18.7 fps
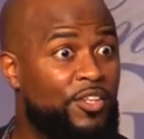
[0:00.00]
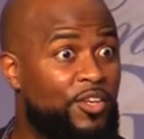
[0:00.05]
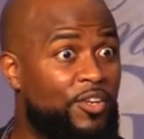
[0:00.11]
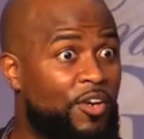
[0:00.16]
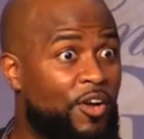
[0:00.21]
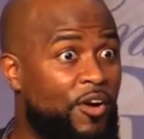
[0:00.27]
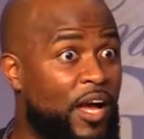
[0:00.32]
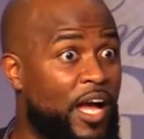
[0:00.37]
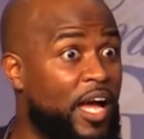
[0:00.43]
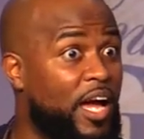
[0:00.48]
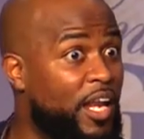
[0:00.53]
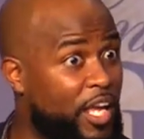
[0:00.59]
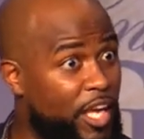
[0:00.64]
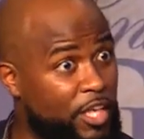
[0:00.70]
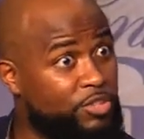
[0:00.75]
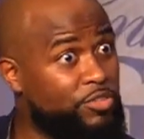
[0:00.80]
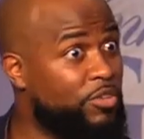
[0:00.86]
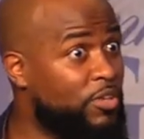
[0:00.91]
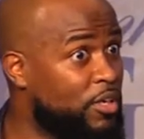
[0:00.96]
You know, I got
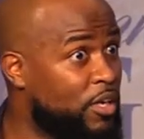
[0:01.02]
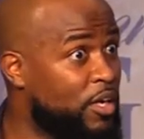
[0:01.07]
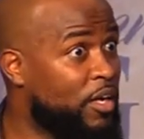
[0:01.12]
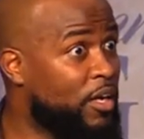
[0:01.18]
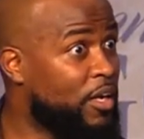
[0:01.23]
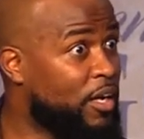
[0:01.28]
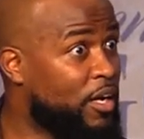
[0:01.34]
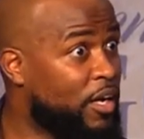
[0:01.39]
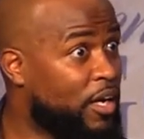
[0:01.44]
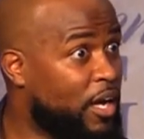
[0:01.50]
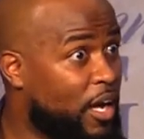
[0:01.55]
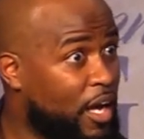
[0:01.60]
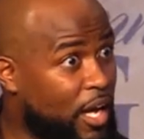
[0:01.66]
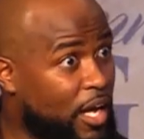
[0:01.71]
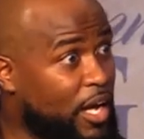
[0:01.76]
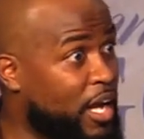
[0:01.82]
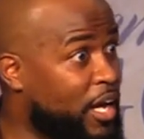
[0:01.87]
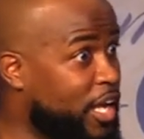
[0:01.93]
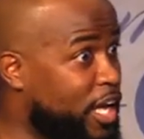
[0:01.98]

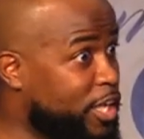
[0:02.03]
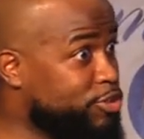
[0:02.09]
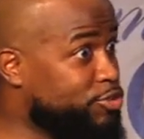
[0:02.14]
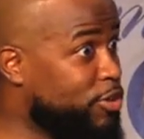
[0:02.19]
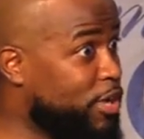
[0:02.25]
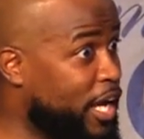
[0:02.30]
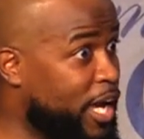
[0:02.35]
an extra